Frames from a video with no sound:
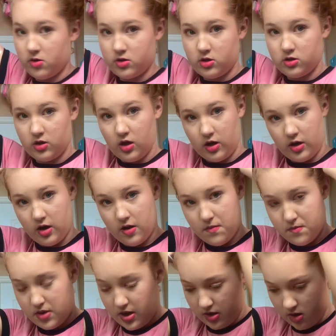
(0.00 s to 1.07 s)
we're just gonna
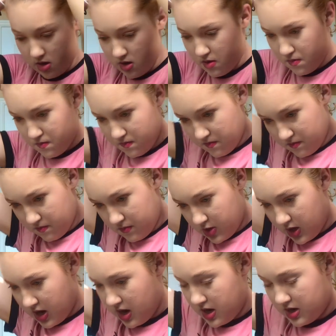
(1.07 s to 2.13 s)
come back up,
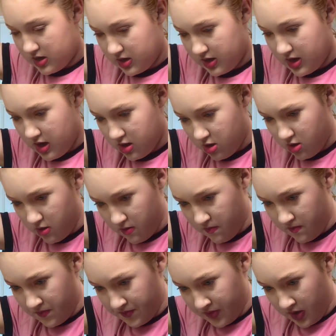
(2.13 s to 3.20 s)
tie it together.
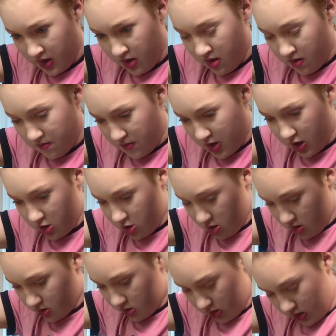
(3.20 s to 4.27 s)
Make
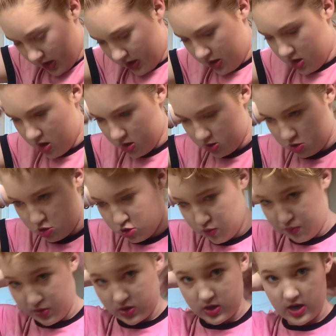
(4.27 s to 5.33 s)
sure it's like not
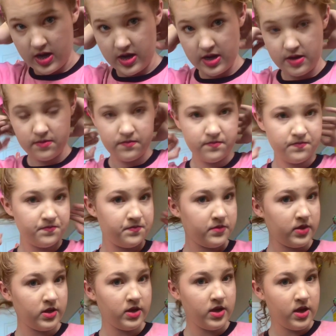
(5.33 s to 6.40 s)
super tight.
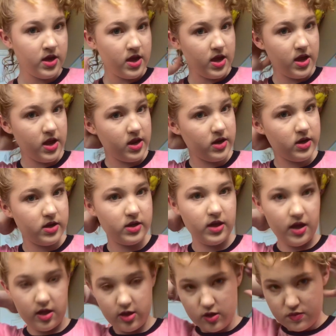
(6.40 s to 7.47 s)
And
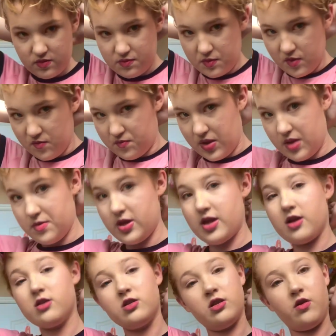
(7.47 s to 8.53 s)
yeah, a lot of people have baby
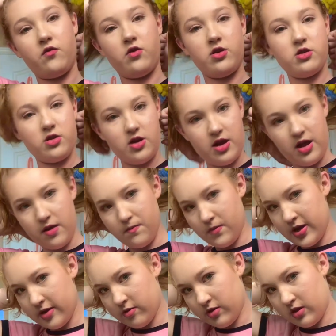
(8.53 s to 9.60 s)
hairs in the front of their head.
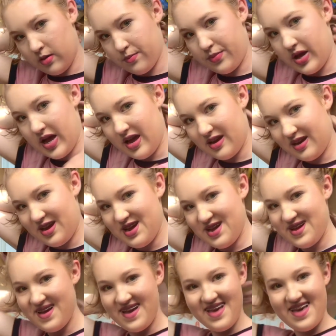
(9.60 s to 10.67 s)
Mine are in the back,